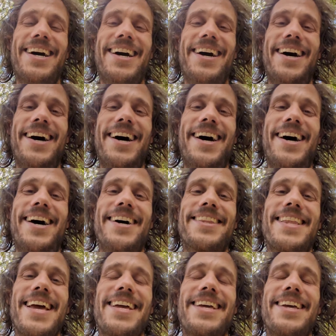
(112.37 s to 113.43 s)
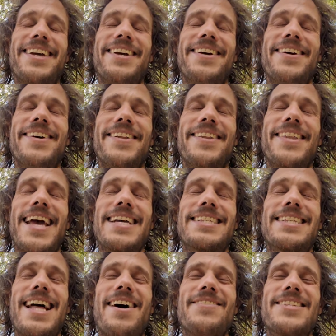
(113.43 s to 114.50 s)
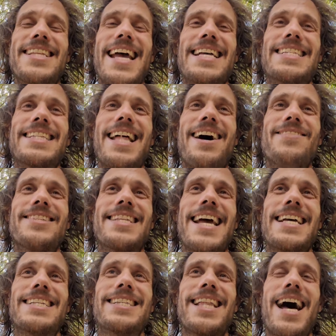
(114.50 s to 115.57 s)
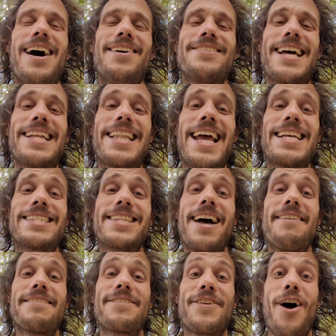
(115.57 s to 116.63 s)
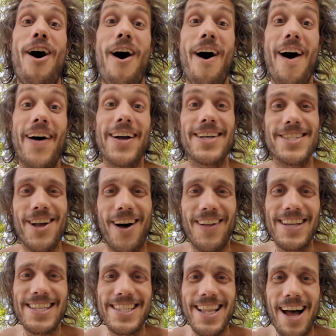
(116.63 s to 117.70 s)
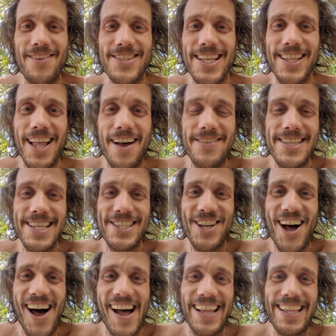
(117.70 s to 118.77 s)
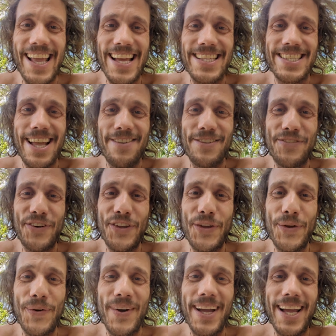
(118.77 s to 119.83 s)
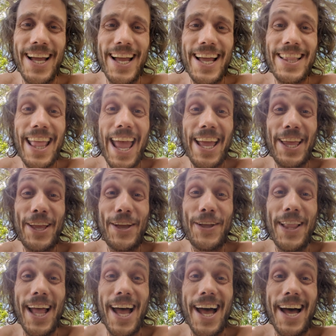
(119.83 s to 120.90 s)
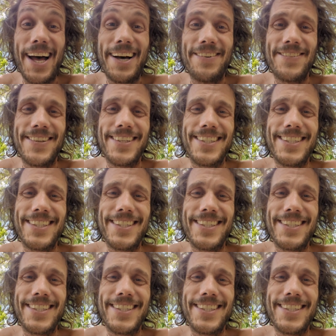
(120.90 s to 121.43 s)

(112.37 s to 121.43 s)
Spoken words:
Ah, thank you. Thanks, loves, thanks, loves, thanks, loves. I thanks, loves, for all, because all is loves and loves is all. I thanks, loves, for you. Thank you, love.